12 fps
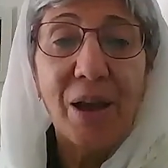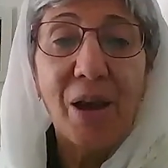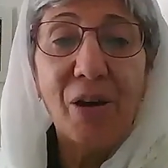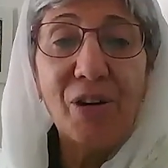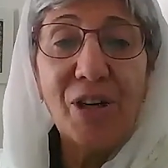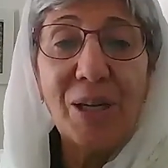
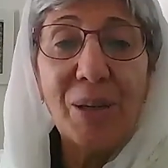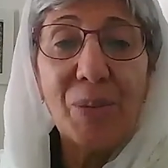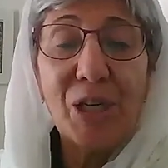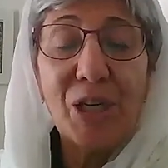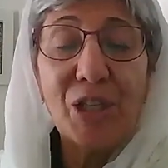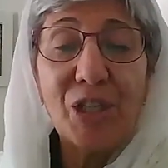Our
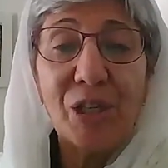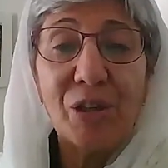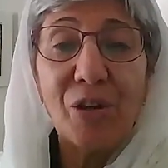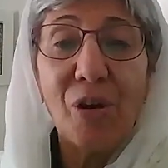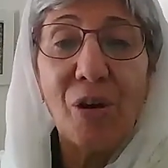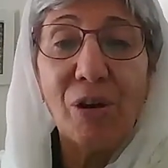recommendation
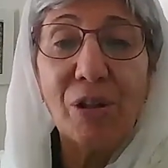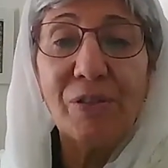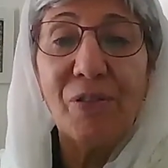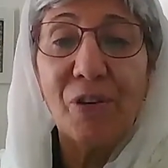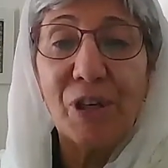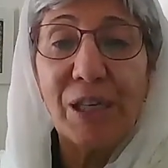called
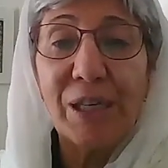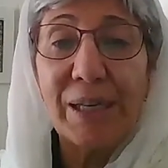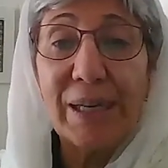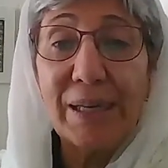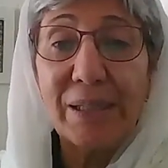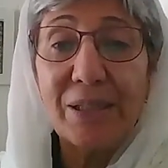for an
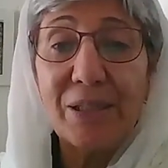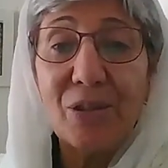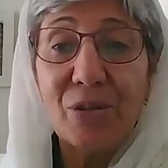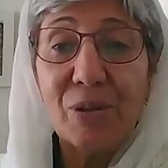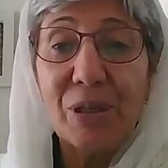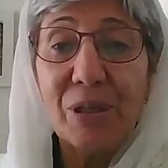end
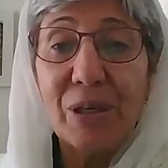to the